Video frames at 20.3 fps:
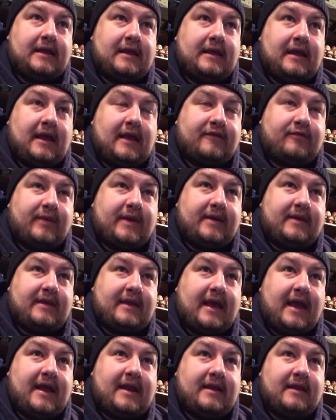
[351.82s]
as we
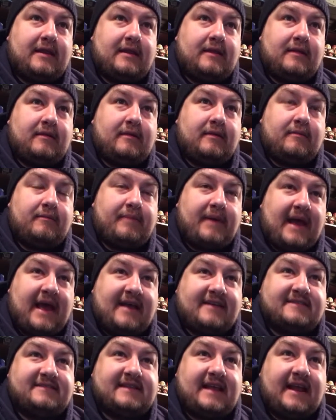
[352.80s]
get
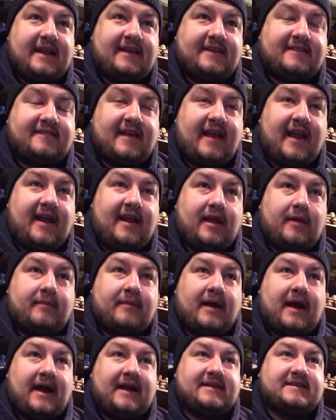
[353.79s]
past Denny Stadium,
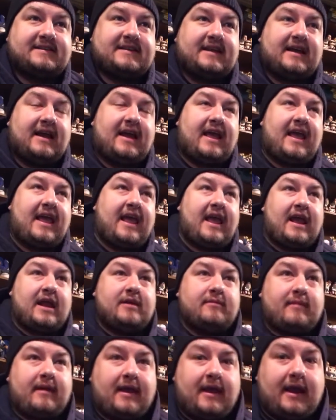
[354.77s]
I see a
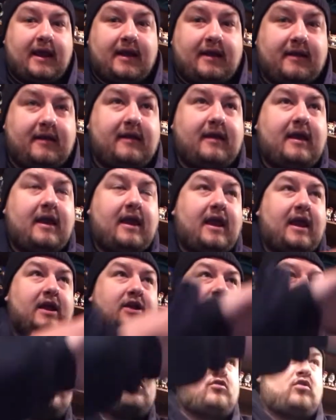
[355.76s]
handmade,
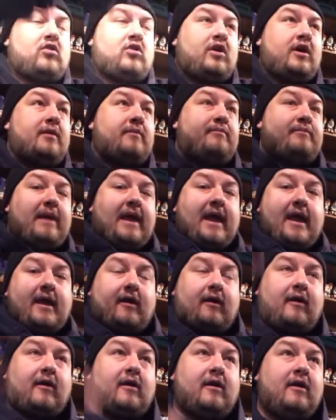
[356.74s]
hand-drawn
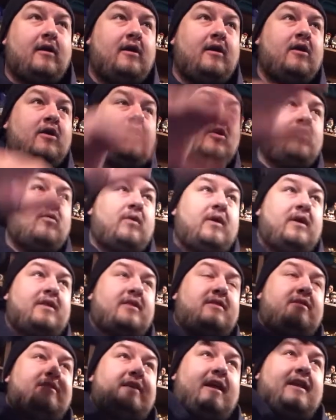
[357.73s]
banner with
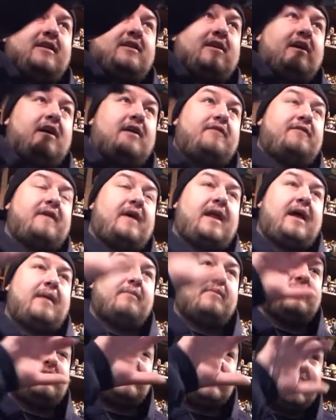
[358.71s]
Dincuff and I
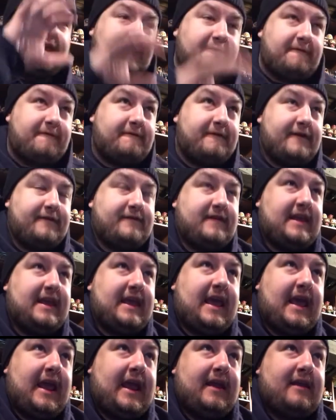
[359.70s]
believe
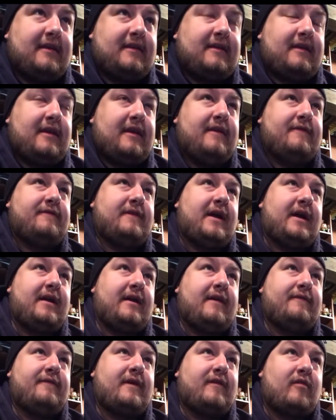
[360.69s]
58, if I
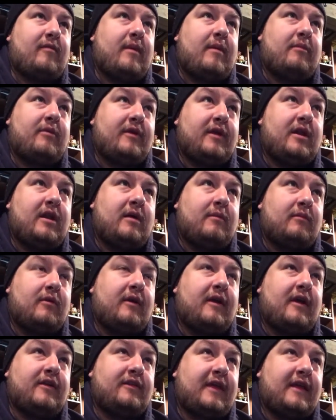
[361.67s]
remember the number.
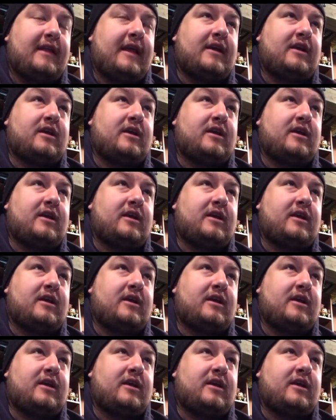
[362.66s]
I think that